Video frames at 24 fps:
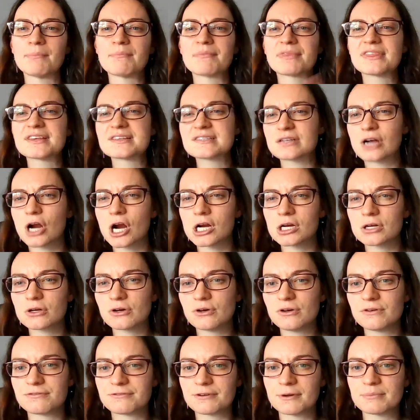This
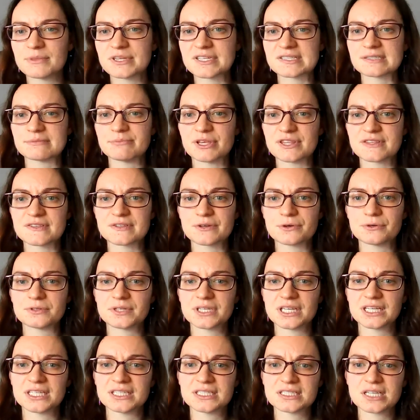article from the
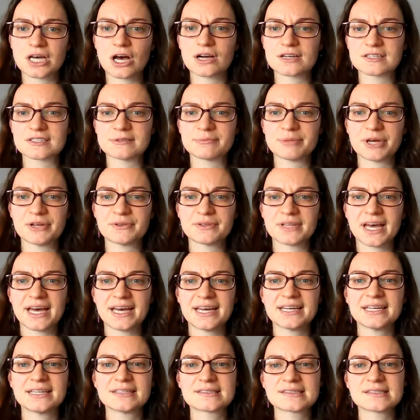Smithsonian talks about
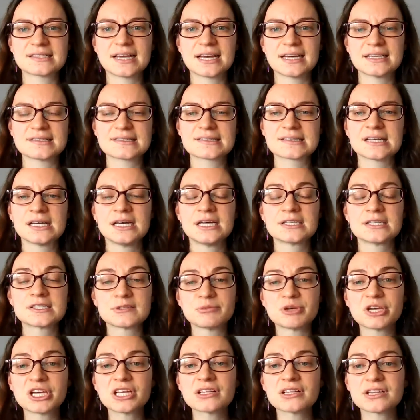that. It says, to
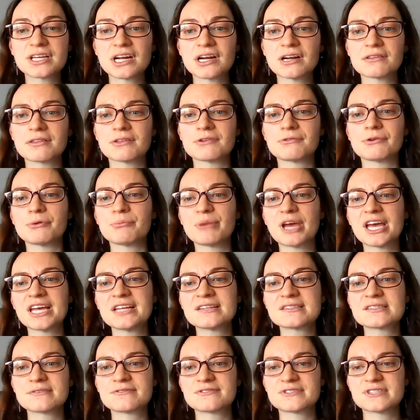be clear, the
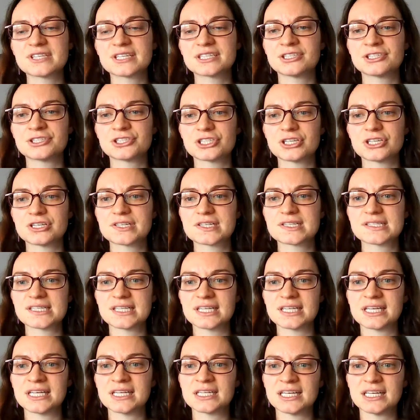remains of signatures
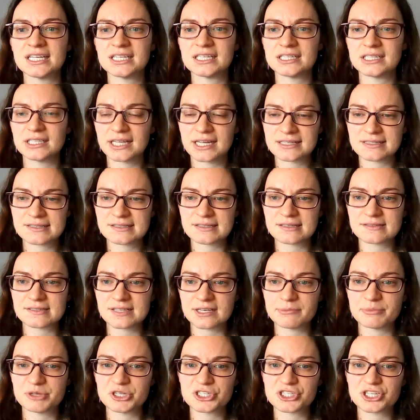seen in Lensa's
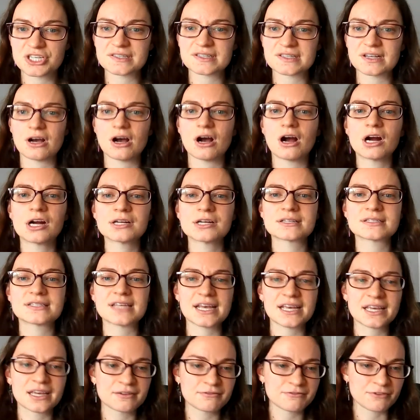images aren't
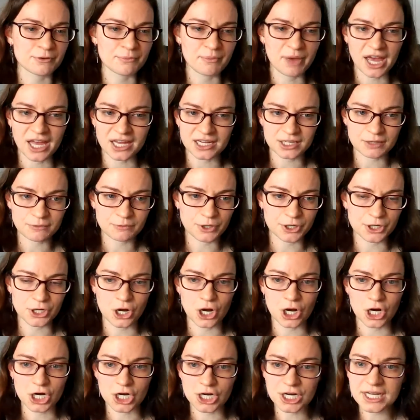taken from any one
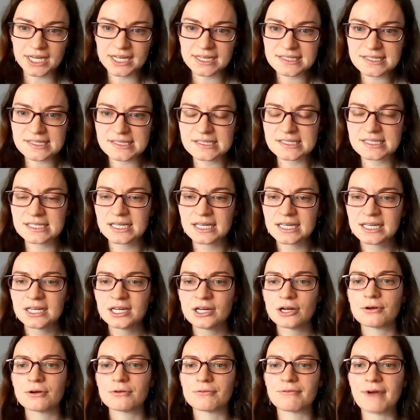artist.
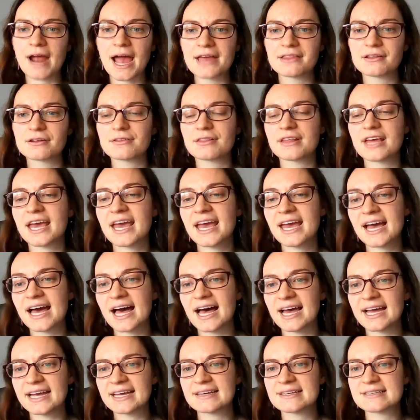Rather, the
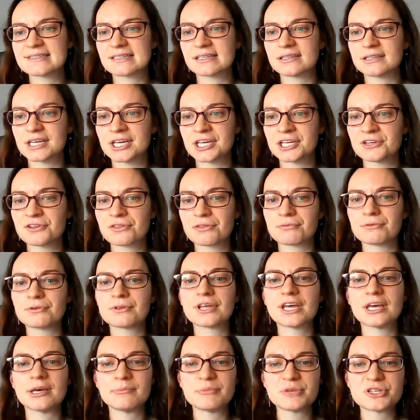AI has gleaned through
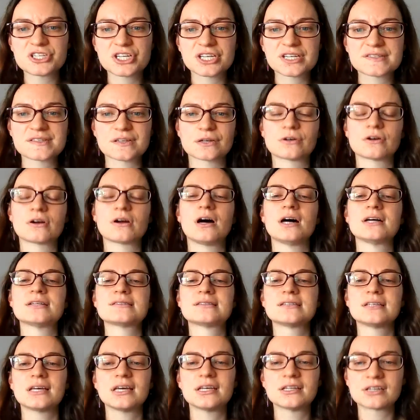the images
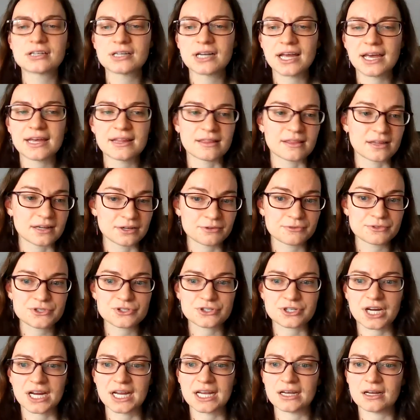across the internet that it was
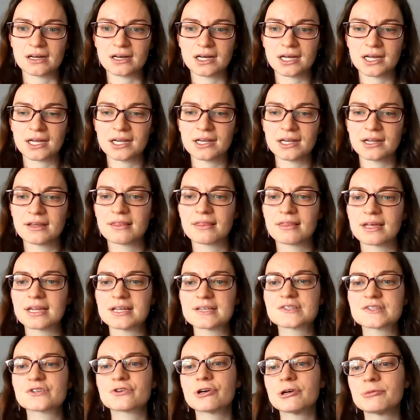trained on that
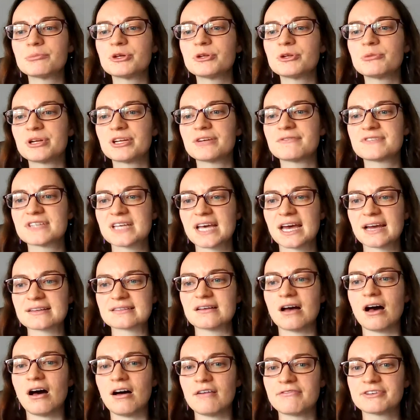a scribbled bit of
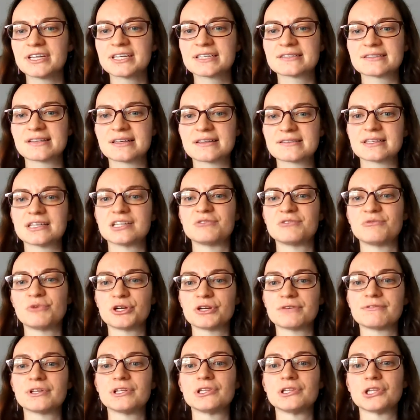text often exists in one
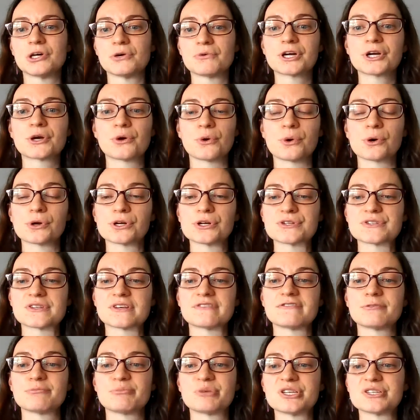of the lower corners
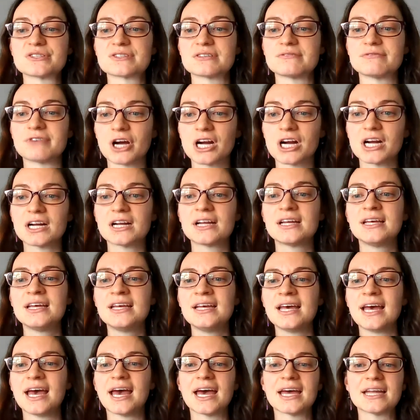of a piece of art,
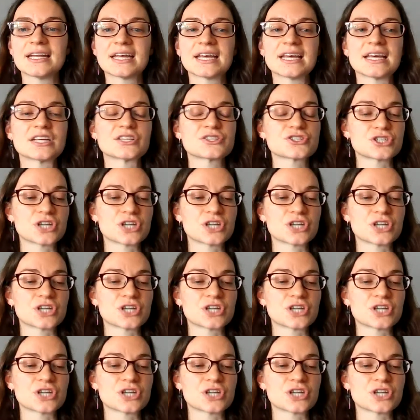and it has